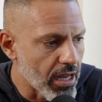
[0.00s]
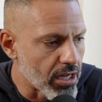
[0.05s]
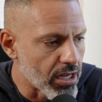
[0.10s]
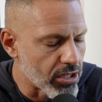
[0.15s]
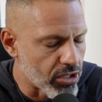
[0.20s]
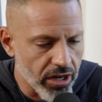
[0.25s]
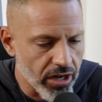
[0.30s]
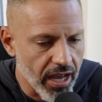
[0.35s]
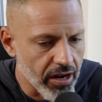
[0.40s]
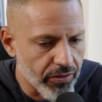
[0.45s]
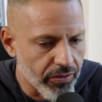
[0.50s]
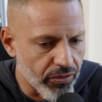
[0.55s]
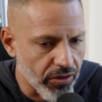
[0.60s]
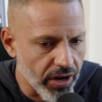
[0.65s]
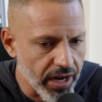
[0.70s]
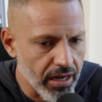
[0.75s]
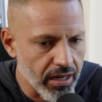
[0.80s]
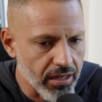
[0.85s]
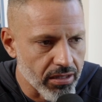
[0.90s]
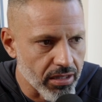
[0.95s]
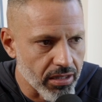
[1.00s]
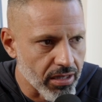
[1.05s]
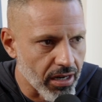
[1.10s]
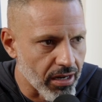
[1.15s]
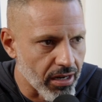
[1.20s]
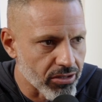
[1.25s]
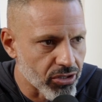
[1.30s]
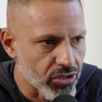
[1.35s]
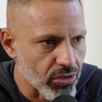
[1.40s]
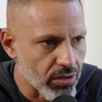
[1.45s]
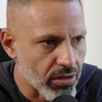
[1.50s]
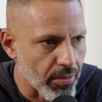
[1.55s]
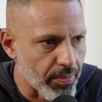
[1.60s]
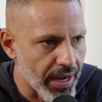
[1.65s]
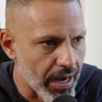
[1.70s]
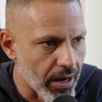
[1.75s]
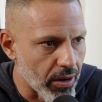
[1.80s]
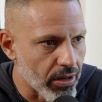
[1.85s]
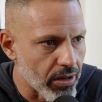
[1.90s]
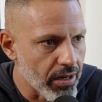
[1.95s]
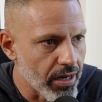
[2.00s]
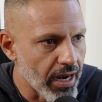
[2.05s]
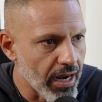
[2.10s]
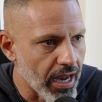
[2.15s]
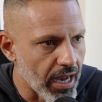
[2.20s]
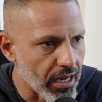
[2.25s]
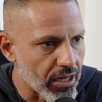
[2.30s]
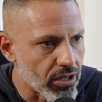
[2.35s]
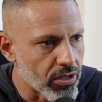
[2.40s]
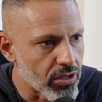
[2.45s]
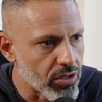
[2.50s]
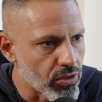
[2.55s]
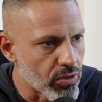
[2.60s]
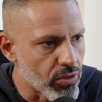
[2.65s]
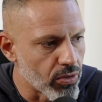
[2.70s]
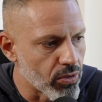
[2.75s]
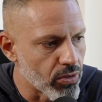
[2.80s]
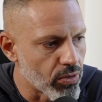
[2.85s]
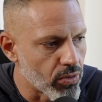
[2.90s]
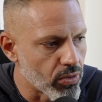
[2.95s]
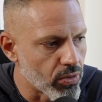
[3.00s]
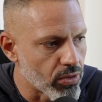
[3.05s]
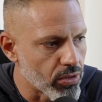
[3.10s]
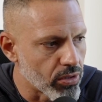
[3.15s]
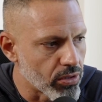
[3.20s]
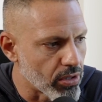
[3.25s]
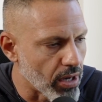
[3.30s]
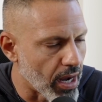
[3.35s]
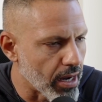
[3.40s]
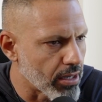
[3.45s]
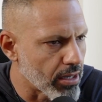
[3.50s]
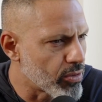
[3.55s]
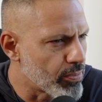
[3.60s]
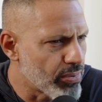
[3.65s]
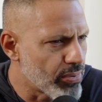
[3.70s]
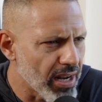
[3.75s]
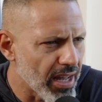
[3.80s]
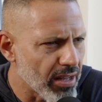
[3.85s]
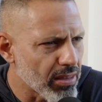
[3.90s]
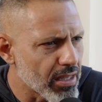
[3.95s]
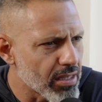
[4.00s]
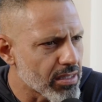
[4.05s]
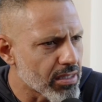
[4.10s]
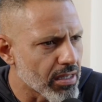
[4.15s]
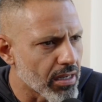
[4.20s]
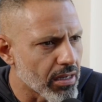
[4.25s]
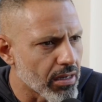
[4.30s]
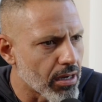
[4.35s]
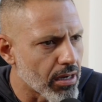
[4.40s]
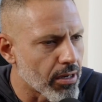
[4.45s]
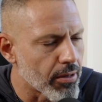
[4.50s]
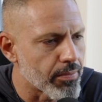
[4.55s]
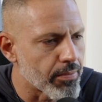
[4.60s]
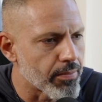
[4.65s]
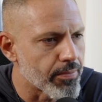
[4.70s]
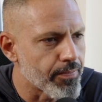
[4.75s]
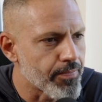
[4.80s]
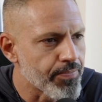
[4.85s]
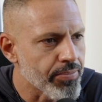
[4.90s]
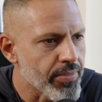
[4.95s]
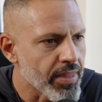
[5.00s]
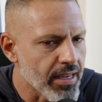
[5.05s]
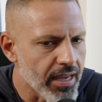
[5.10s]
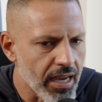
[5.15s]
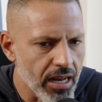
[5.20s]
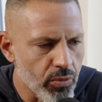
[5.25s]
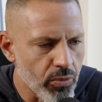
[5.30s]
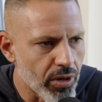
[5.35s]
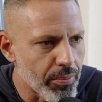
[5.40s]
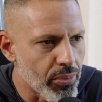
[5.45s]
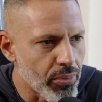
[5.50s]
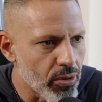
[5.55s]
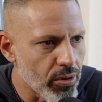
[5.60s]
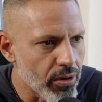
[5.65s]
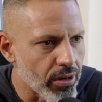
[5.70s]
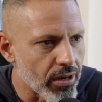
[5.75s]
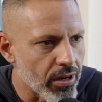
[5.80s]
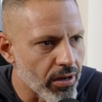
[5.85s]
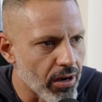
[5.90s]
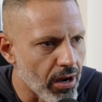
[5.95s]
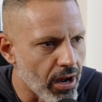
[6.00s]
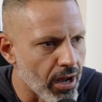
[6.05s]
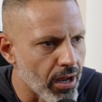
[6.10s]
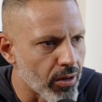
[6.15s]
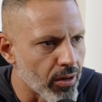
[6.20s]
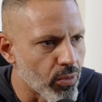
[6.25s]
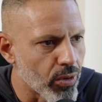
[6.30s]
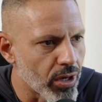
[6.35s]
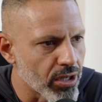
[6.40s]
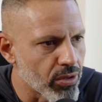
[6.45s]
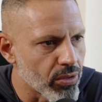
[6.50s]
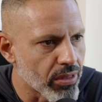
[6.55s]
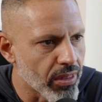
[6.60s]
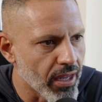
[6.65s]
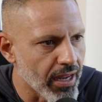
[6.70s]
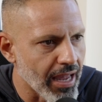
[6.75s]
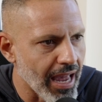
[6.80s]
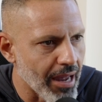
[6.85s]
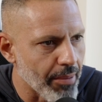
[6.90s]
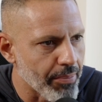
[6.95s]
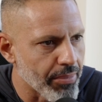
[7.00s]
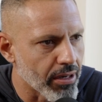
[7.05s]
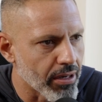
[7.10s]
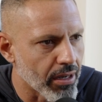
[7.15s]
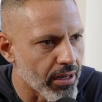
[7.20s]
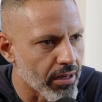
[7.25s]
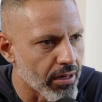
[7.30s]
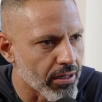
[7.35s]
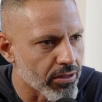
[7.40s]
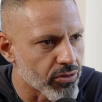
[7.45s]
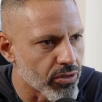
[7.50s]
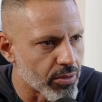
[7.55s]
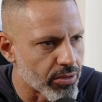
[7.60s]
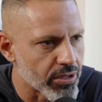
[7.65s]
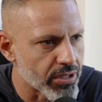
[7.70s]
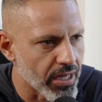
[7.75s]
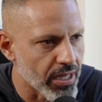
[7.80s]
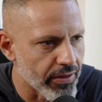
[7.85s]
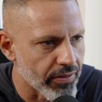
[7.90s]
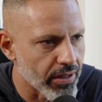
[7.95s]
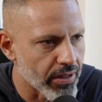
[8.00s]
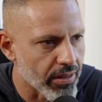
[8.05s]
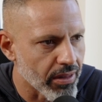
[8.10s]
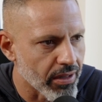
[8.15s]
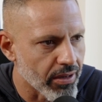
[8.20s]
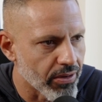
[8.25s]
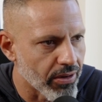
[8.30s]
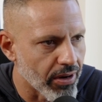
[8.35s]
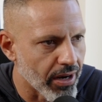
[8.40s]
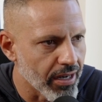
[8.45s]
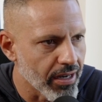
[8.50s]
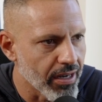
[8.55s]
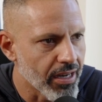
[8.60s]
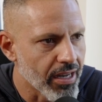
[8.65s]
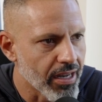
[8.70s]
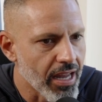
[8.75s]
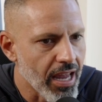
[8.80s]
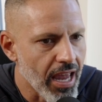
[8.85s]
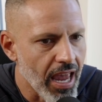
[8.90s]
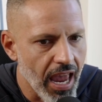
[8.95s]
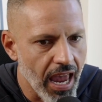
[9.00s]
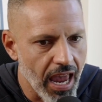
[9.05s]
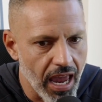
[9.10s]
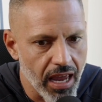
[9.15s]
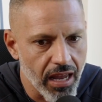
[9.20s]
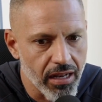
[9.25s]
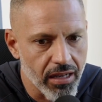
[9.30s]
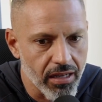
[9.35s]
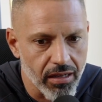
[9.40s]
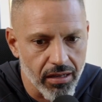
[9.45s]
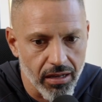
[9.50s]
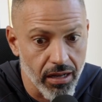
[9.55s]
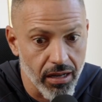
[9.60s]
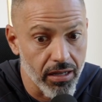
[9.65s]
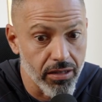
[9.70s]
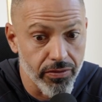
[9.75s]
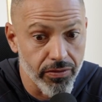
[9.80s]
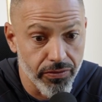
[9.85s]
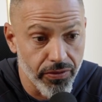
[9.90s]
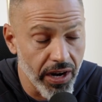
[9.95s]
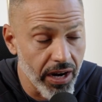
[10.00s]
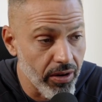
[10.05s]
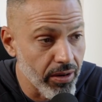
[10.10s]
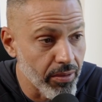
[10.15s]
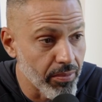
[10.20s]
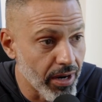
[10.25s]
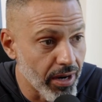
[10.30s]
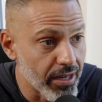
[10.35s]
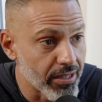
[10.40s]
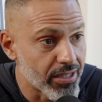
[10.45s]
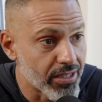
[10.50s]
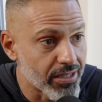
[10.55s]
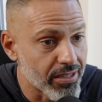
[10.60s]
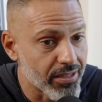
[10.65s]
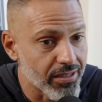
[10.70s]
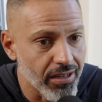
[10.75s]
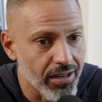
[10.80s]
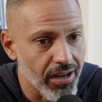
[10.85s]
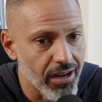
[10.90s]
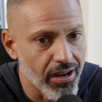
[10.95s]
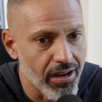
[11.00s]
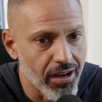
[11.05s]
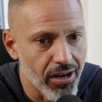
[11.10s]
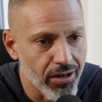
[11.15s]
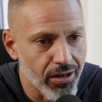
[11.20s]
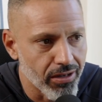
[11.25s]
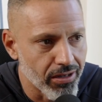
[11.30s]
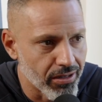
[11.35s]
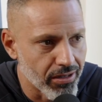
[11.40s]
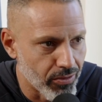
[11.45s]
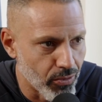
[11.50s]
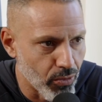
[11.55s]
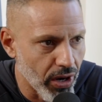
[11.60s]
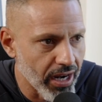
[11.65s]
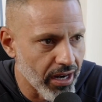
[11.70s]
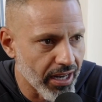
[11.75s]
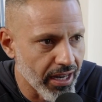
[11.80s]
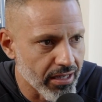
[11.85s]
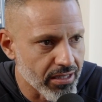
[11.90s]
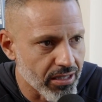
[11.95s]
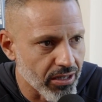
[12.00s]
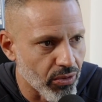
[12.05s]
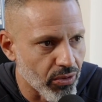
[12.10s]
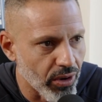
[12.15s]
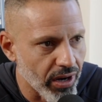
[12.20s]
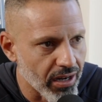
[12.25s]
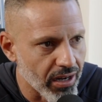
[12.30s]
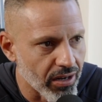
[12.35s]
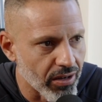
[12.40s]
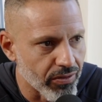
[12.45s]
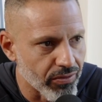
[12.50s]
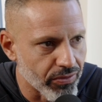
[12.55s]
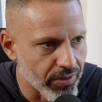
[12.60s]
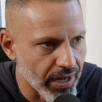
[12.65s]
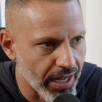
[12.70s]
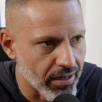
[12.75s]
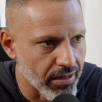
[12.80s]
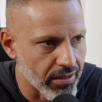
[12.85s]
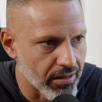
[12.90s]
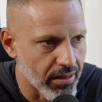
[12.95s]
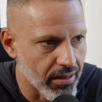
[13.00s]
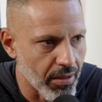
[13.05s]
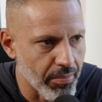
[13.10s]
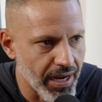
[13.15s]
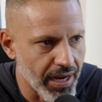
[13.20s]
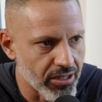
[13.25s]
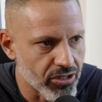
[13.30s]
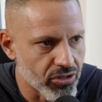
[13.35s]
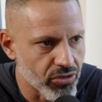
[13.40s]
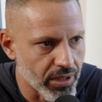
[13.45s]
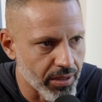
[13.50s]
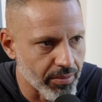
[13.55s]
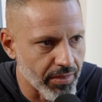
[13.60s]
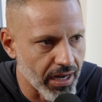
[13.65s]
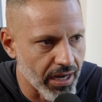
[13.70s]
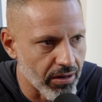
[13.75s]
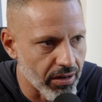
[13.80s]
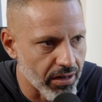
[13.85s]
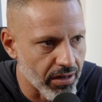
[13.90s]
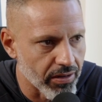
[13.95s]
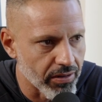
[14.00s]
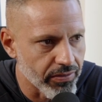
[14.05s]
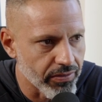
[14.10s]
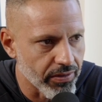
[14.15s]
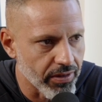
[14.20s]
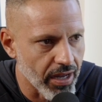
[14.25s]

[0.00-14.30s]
you're not afraid to talk truth to power, and you put out this kind of report on what you think happened on October 7th, right? And it's very much went against the grain of like the mainstream narrative.